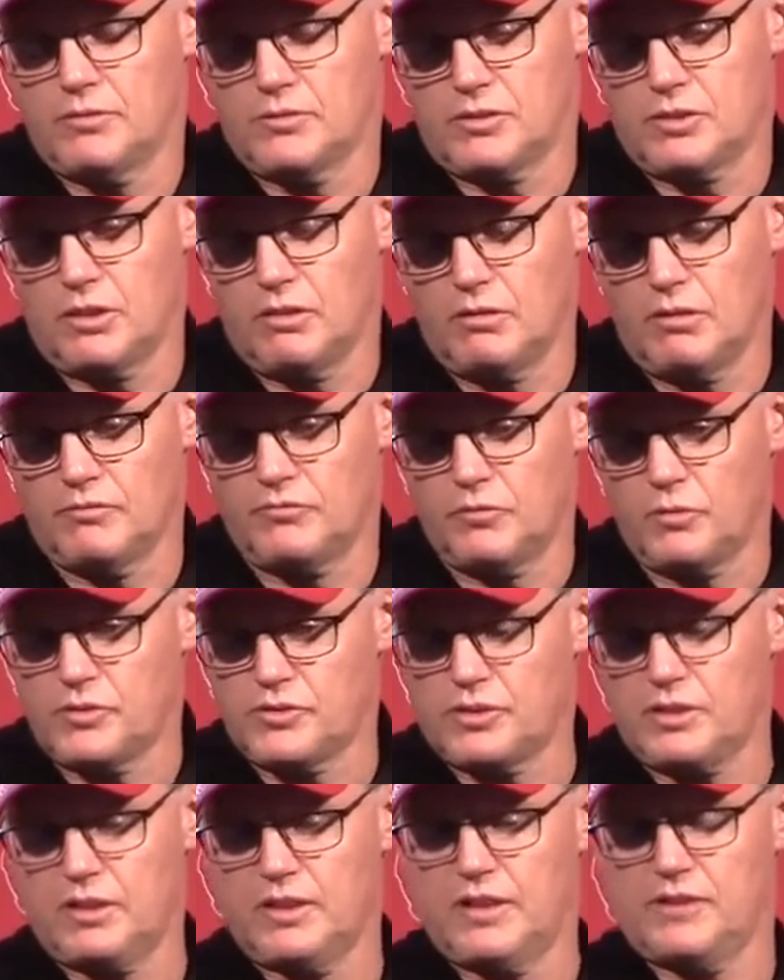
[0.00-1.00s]
And so,
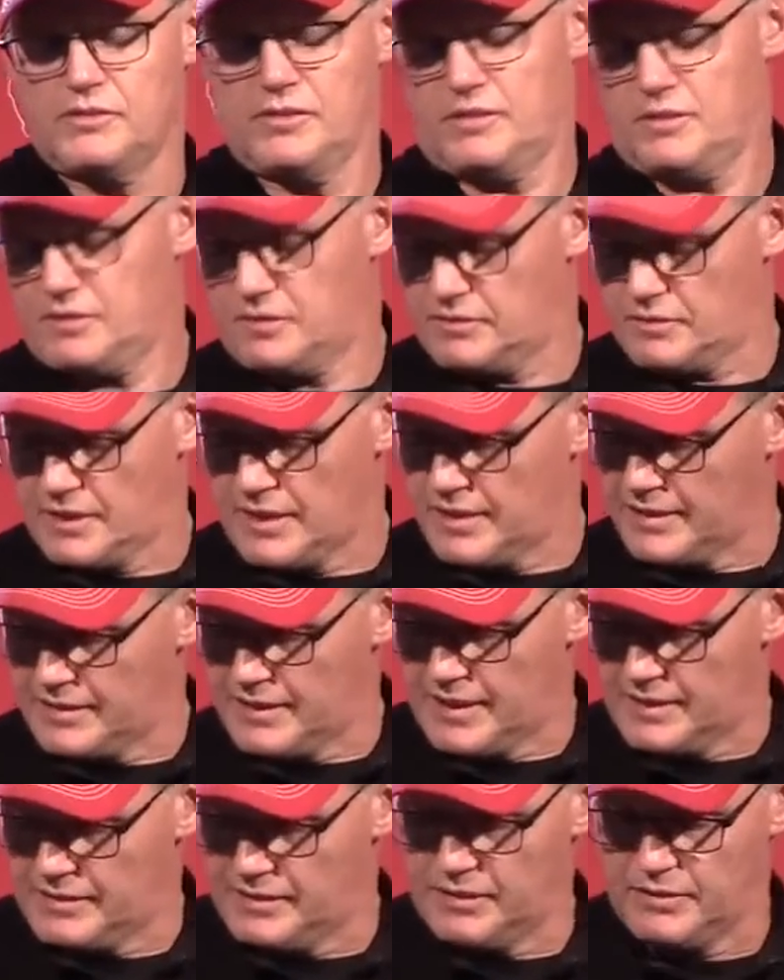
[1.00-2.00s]
unfortunately, as this has kind
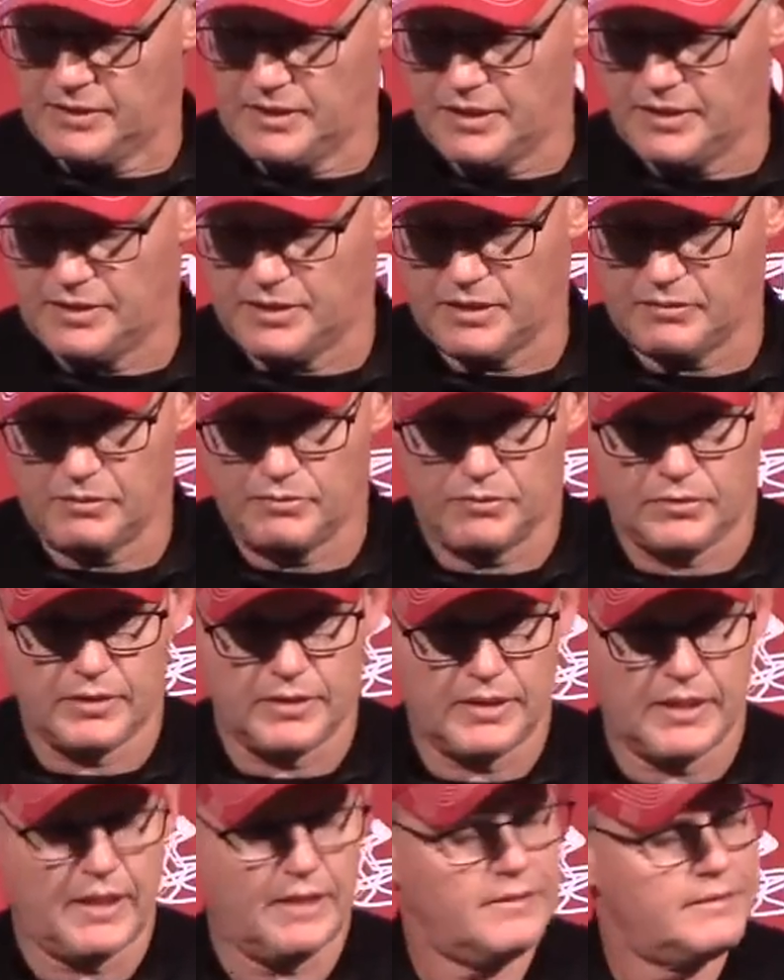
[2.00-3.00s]
of gotten near the end here, we've
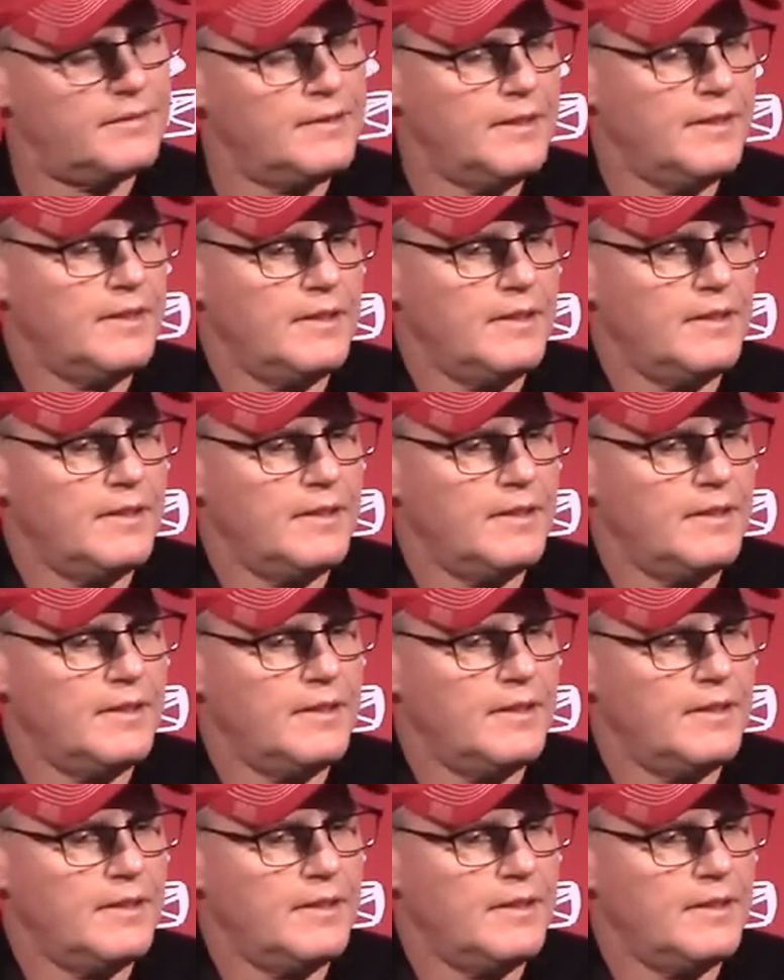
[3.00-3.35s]
really gotten